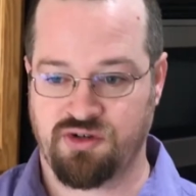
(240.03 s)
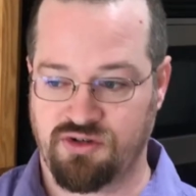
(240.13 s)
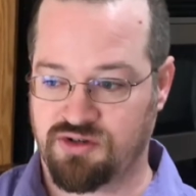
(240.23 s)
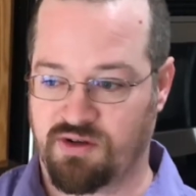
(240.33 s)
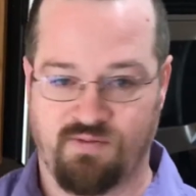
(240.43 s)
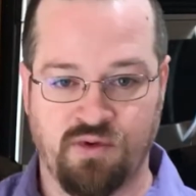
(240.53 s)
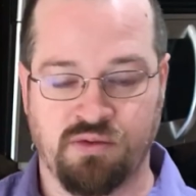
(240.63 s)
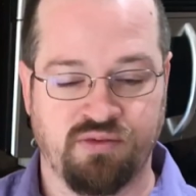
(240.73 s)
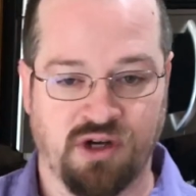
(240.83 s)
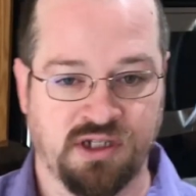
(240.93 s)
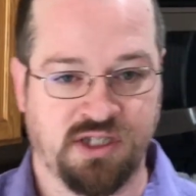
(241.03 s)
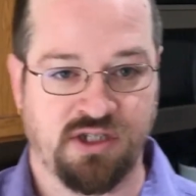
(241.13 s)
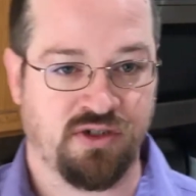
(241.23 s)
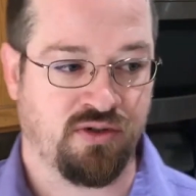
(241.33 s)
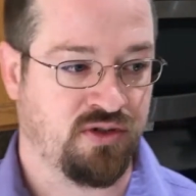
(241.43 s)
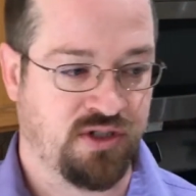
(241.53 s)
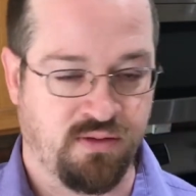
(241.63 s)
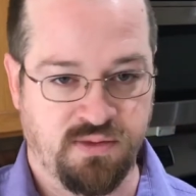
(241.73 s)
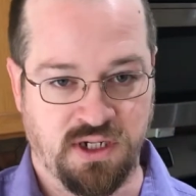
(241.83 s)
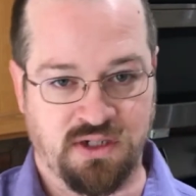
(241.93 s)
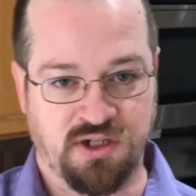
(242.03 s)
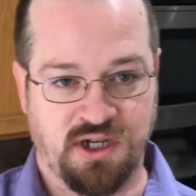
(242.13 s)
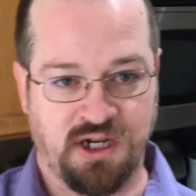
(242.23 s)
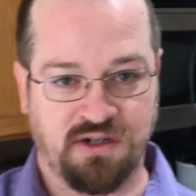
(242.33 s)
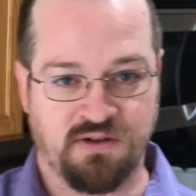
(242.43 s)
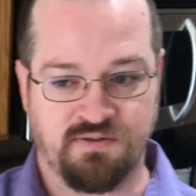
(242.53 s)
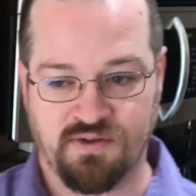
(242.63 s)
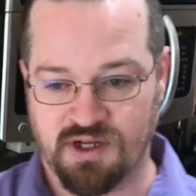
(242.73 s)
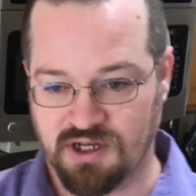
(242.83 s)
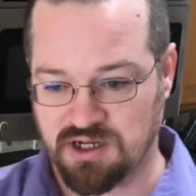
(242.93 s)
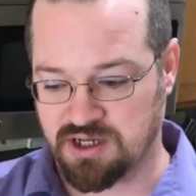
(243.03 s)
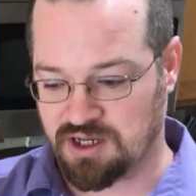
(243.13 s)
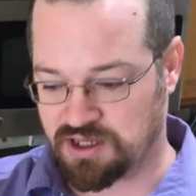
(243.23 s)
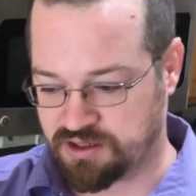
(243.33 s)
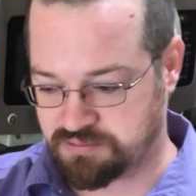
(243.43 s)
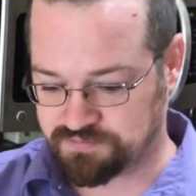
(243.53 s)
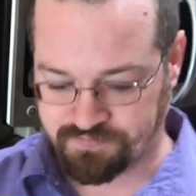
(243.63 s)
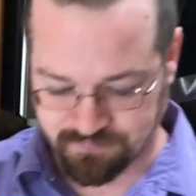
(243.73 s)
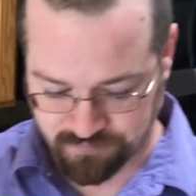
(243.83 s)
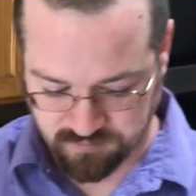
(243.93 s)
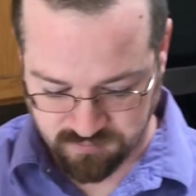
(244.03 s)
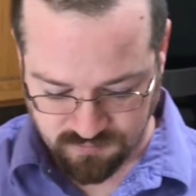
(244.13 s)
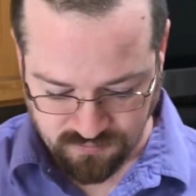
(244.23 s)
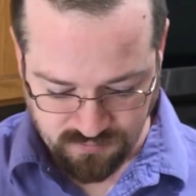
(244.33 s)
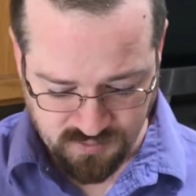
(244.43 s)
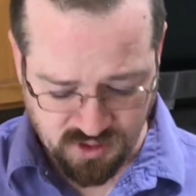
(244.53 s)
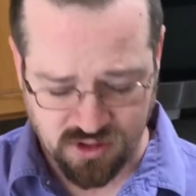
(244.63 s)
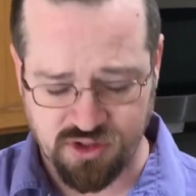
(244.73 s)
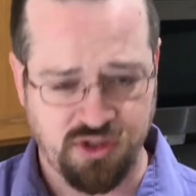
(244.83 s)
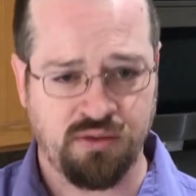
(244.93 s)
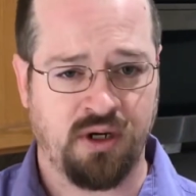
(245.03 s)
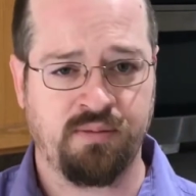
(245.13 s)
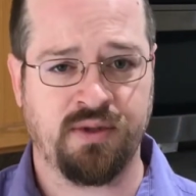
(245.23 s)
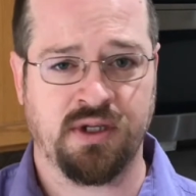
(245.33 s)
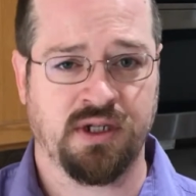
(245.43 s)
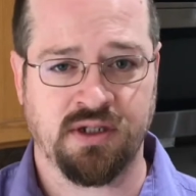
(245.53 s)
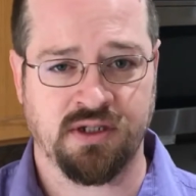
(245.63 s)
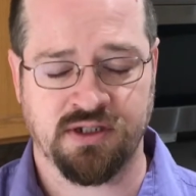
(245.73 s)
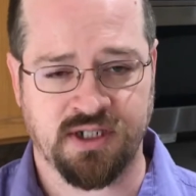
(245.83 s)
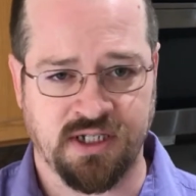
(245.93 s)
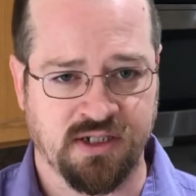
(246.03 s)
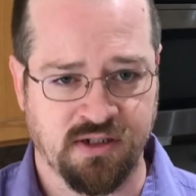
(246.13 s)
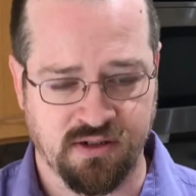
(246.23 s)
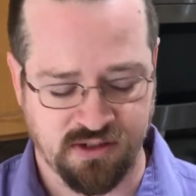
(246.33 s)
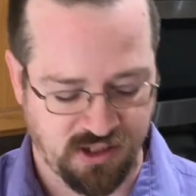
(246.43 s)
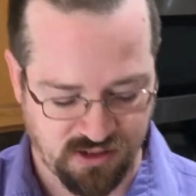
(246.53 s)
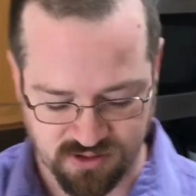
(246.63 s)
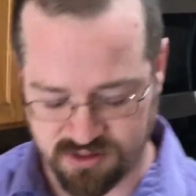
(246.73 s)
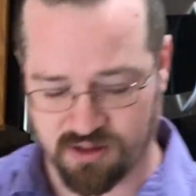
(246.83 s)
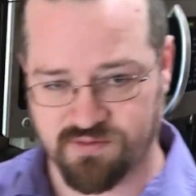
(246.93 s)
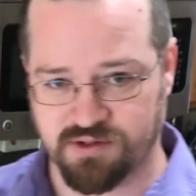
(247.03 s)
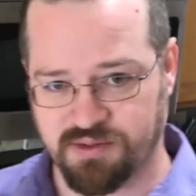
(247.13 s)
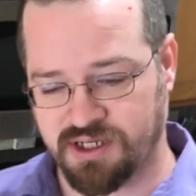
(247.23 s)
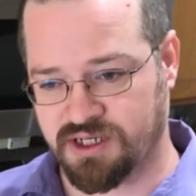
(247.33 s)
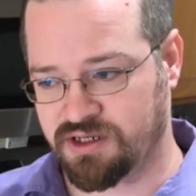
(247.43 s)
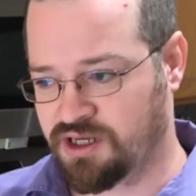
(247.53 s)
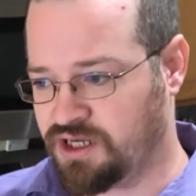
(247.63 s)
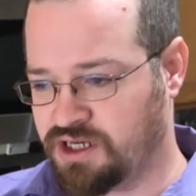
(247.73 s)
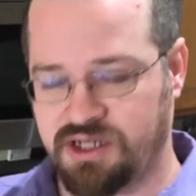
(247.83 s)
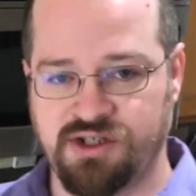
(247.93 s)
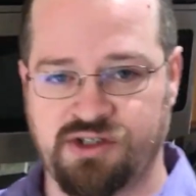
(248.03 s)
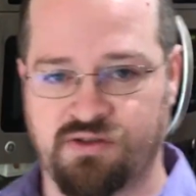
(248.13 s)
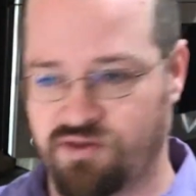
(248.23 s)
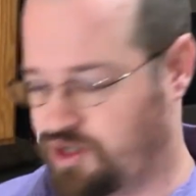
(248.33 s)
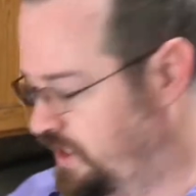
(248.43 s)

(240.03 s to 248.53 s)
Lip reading: use a food processor or something to kind of chew up the skin and stuff to make it easier for